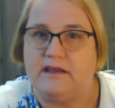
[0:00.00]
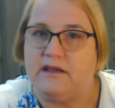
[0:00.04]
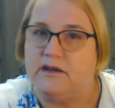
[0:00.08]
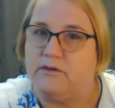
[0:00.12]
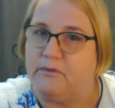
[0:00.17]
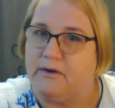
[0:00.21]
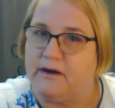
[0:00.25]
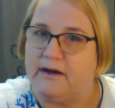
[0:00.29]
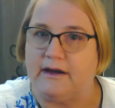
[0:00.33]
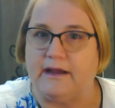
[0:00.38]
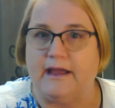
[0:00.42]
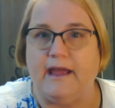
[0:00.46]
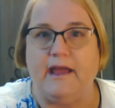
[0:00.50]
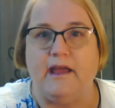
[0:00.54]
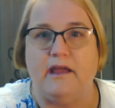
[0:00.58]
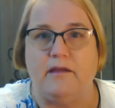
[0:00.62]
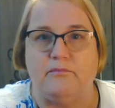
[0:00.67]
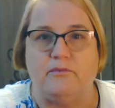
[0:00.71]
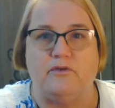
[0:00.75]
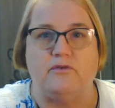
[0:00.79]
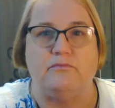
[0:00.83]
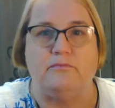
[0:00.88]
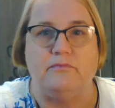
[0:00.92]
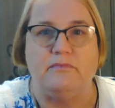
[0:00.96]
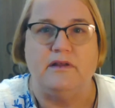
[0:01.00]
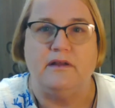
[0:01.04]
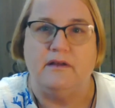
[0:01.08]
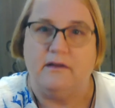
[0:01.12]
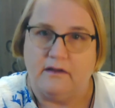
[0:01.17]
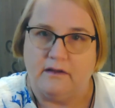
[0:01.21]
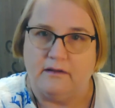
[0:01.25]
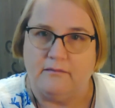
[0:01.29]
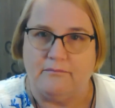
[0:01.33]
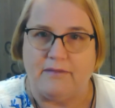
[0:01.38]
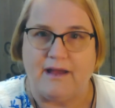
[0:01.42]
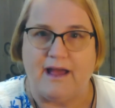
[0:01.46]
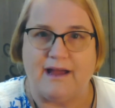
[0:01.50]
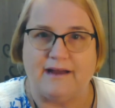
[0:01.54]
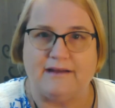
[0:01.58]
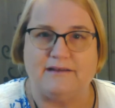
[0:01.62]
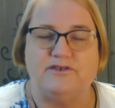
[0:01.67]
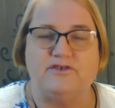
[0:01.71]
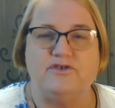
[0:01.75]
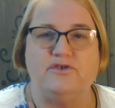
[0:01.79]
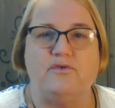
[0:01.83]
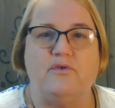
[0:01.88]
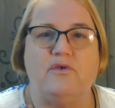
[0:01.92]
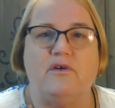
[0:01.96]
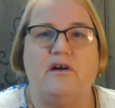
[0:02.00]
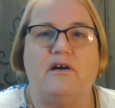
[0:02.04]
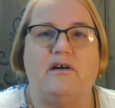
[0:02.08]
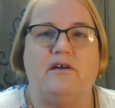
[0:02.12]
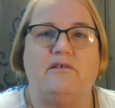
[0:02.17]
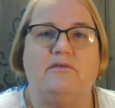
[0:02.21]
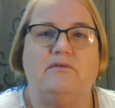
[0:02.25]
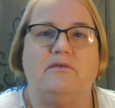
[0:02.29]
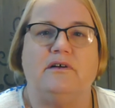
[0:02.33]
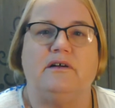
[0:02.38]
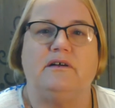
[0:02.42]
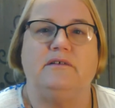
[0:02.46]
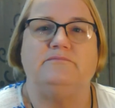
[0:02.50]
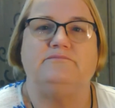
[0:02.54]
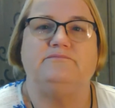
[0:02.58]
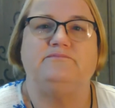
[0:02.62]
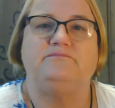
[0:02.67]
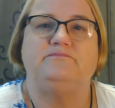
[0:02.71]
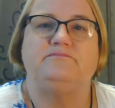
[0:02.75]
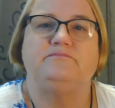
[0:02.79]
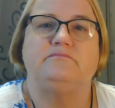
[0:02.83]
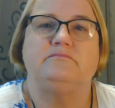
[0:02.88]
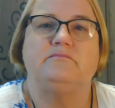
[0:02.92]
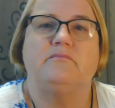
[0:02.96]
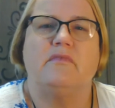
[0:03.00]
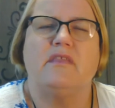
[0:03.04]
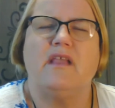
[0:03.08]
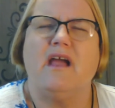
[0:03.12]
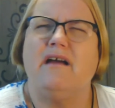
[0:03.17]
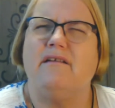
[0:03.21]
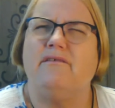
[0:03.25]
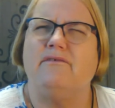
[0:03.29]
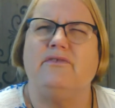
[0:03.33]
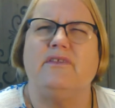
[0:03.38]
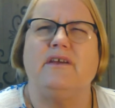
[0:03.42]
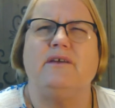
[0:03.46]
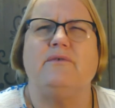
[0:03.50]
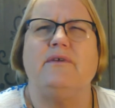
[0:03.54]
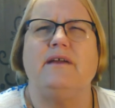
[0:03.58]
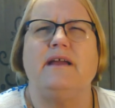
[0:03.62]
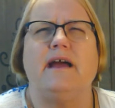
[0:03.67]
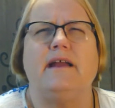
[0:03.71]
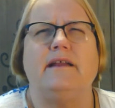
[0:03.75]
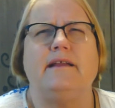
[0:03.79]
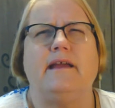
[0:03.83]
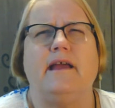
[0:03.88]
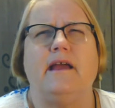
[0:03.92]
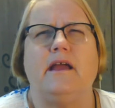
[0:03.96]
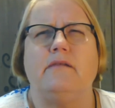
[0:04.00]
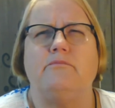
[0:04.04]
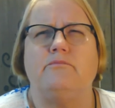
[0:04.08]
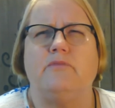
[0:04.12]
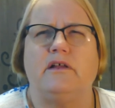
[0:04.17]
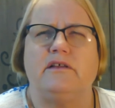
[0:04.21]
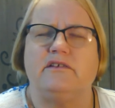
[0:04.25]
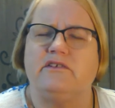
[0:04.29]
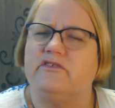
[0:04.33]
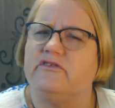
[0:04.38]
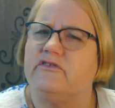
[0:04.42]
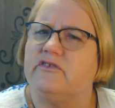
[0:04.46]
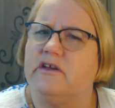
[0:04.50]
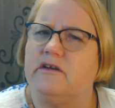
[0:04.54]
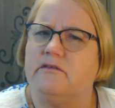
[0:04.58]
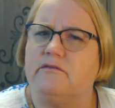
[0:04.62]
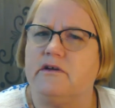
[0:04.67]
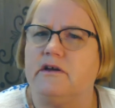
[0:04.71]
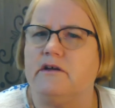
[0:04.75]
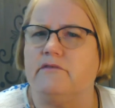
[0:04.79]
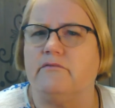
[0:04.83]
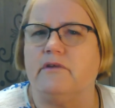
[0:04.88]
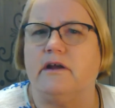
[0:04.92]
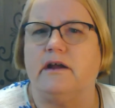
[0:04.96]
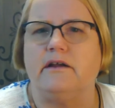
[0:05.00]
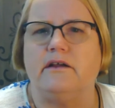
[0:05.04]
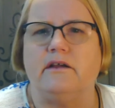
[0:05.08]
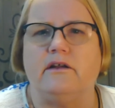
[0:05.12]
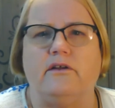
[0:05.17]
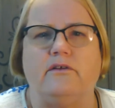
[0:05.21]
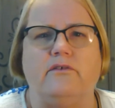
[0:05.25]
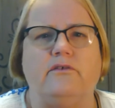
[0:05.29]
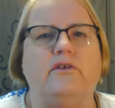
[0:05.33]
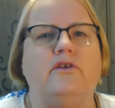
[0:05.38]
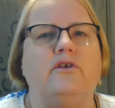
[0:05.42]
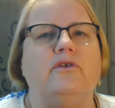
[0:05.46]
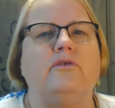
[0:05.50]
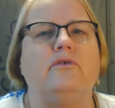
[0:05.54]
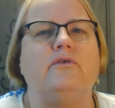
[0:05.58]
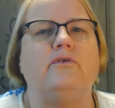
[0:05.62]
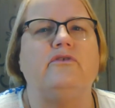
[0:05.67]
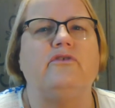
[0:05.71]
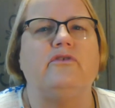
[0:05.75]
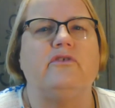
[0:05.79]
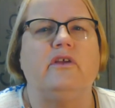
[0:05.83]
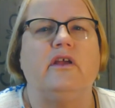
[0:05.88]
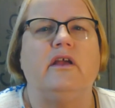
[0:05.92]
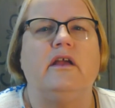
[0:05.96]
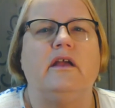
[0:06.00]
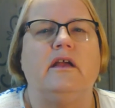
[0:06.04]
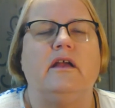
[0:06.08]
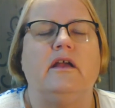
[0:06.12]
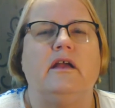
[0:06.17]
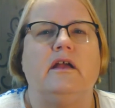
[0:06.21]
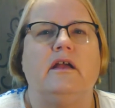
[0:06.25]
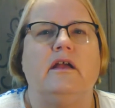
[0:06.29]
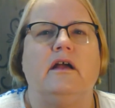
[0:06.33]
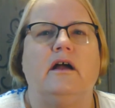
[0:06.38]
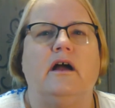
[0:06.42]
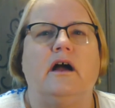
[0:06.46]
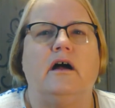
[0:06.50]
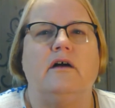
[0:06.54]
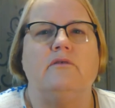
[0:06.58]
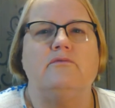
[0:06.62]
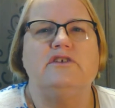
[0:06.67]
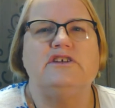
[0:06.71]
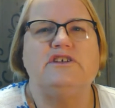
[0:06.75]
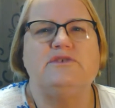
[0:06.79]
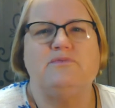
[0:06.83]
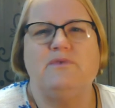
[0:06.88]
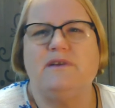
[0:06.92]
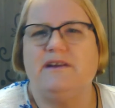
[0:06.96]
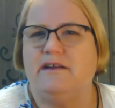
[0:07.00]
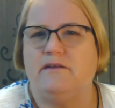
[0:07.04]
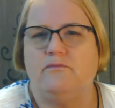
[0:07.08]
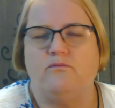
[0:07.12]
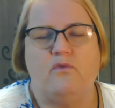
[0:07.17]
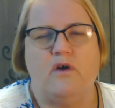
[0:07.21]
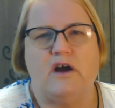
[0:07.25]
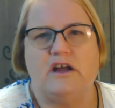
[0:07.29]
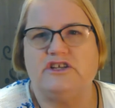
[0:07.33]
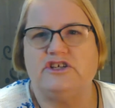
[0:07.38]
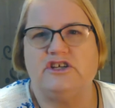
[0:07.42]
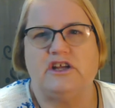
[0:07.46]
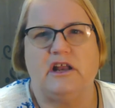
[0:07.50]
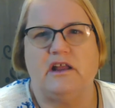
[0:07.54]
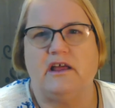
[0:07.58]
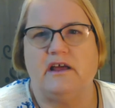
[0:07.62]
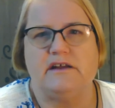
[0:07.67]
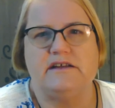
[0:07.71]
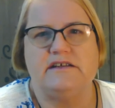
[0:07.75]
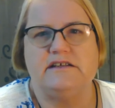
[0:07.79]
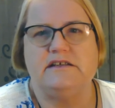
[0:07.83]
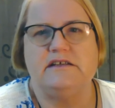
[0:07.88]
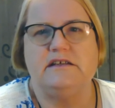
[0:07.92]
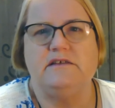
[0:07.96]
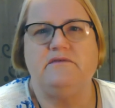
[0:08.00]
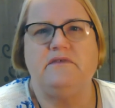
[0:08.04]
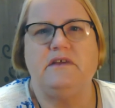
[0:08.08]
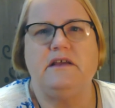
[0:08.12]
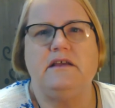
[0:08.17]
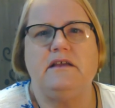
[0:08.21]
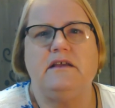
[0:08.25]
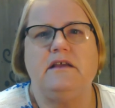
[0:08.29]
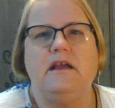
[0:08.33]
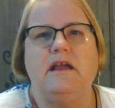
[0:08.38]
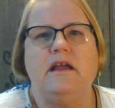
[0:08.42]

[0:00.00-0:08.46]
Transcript: He ran cable back to our, I don't think we had cable, I just think we had regular news, which we didn't watch a lot of TV